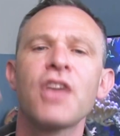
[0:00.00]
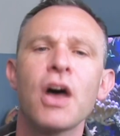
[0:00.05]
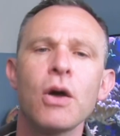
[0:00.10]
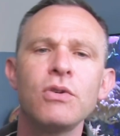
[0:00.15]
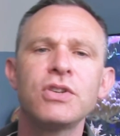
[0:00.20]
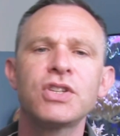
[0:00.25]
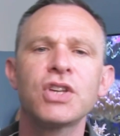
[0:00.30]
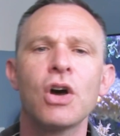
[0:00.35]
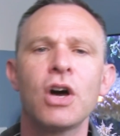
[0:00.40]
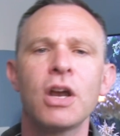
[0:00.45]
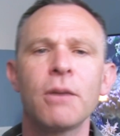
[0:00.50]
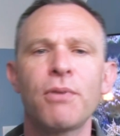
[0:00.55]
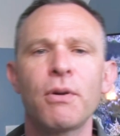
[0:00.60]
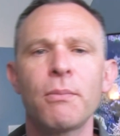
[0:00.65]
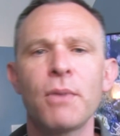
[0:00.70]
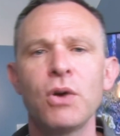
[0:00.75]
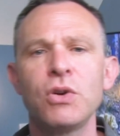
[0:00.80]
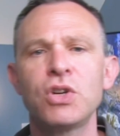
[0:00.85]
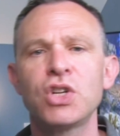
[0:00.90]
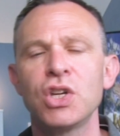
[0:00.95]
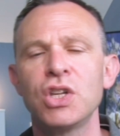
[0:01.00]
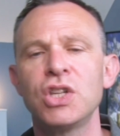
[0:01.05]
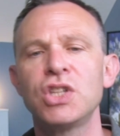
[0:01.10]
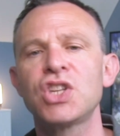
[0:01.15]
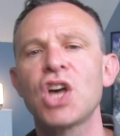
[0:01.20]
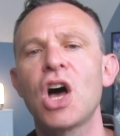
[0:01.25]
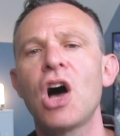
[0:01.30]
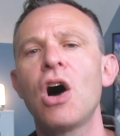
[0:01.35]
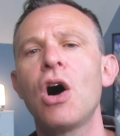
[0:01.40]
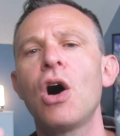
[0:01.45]
Those kind of
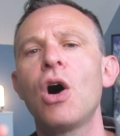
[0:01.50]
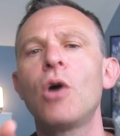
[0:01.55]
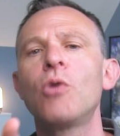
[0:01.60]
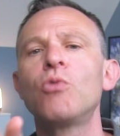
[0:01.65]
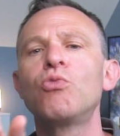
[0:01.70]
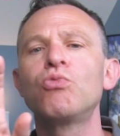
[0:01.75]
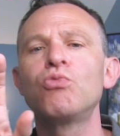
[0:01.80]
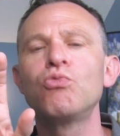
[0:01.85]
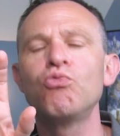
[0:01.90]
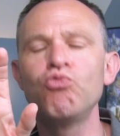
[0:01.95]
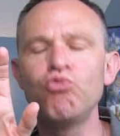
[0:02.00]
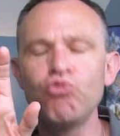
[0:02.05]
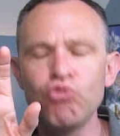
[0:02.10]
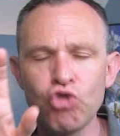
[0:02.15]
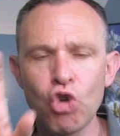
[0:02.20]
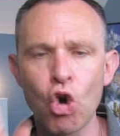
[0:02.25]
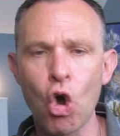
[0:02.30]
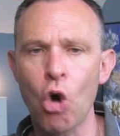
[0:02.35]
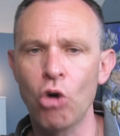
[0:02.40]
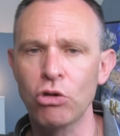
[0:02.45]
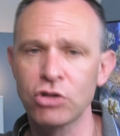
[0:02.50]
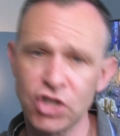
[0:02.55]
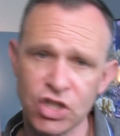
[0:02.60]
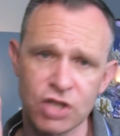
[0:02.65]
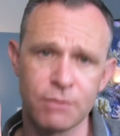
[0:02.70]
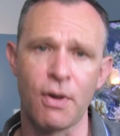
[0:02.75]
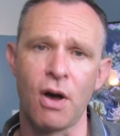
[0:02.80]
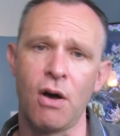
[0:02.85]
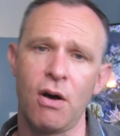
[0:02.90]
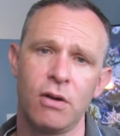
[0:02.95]
promotions are not
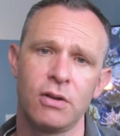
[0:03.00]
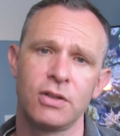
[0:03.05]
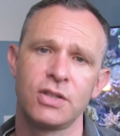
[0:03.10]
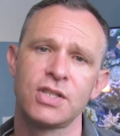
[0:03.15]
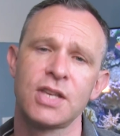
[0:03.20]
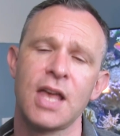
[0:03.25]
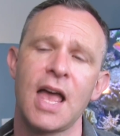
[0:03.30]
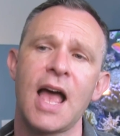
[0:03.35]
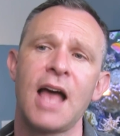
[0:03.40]
smart,